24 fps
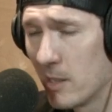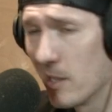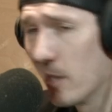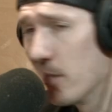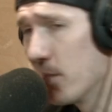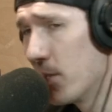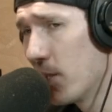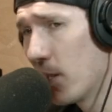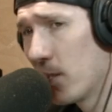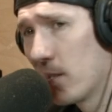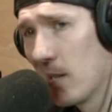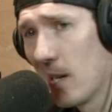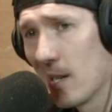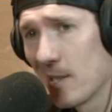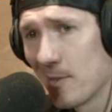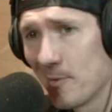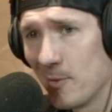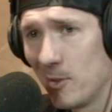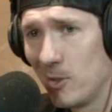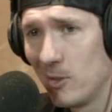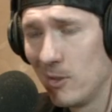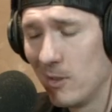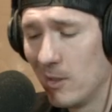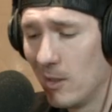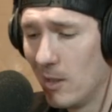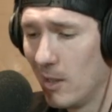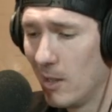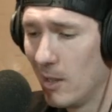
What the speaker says: unsuccessful.